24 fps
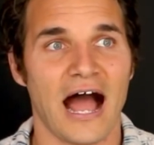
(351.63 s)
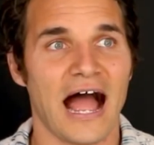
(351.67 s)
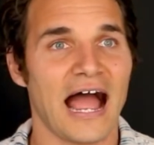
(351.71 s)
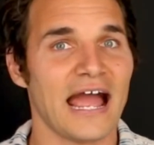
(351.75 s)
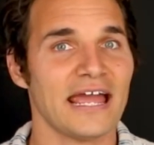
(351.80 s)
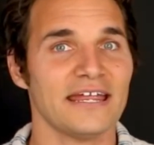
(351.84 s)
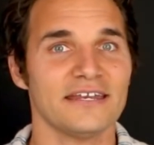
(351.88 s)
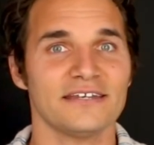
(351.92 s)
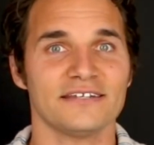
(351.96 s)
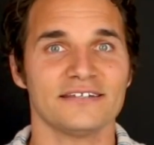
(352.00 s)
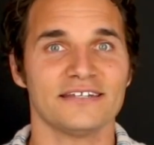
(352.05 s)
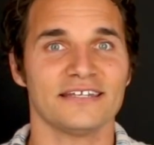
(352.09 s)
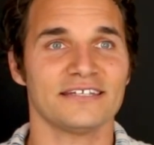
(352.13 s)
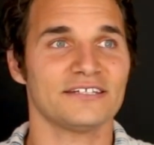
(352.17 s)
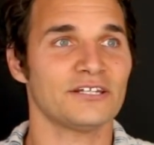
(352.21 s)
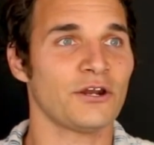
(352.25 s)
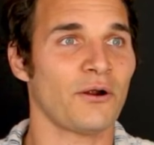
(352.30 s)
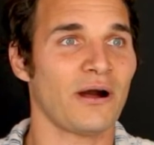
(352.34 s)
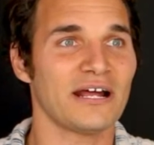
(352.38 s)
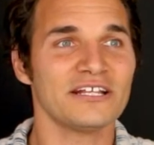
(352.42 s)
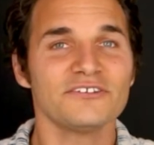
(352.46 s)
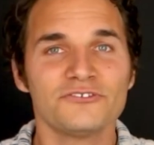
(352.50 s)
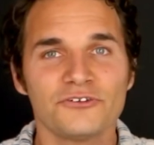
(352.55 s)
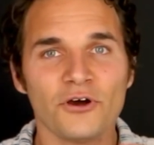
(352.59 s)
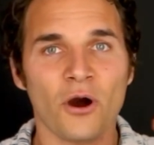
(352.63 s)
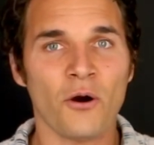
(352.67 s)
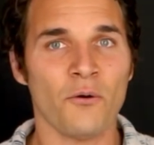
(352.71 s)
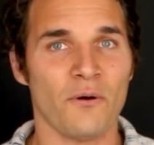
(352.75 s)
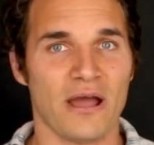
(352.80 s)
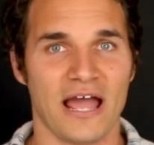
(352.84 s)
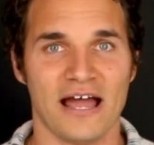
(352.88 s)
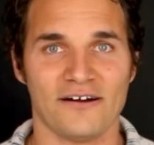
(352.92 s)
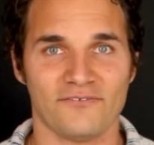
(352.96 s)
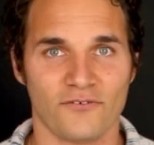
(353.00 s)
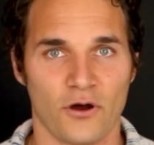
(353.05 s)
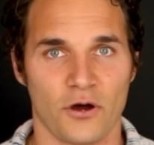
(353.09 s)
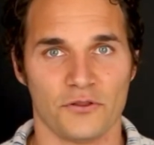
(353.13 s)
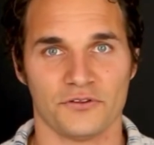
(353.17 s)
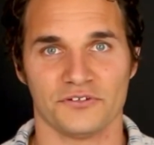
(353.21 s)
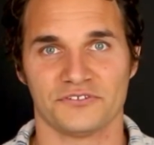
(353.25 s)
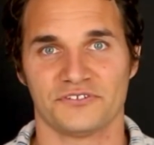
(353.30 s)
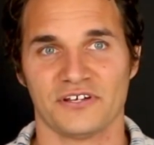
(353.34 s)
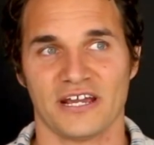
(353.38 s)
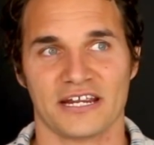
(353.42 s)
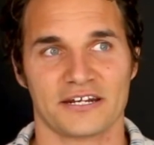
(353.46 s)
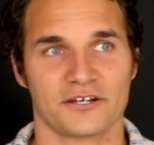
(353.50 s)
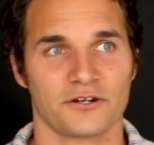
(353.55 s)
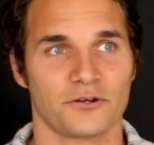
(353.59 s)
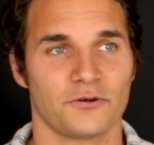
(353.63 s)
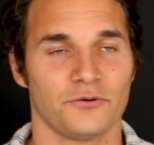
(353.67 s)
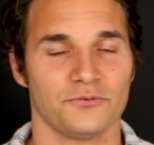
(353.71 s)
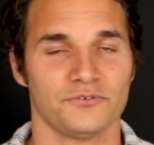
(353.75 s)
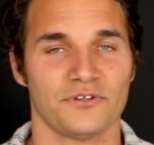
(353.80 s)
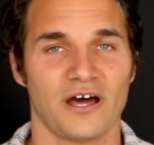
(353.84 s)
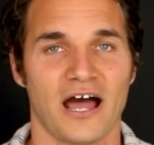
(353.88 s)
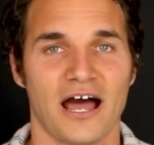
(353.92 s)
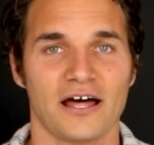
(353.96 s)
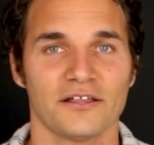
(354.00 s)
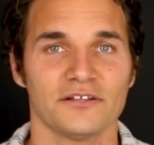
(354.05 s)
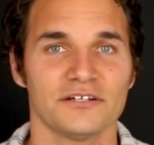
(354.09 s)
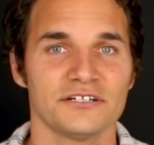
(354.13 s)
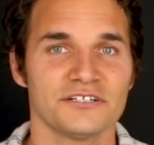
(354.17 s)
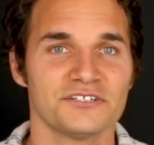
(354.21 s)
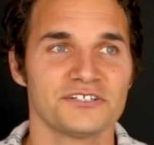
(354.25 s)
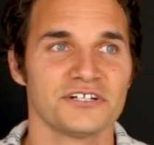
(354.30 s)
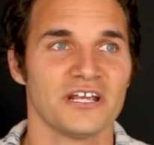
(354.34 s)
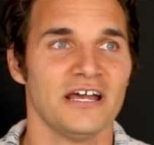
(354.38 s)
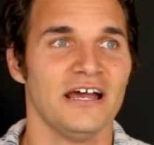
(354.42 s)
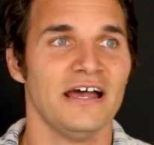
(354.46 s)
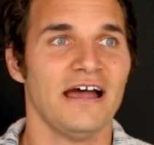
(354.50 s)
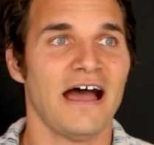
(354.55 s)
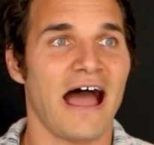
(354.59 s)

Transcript: I, you know, I don't have all the technical knowledge.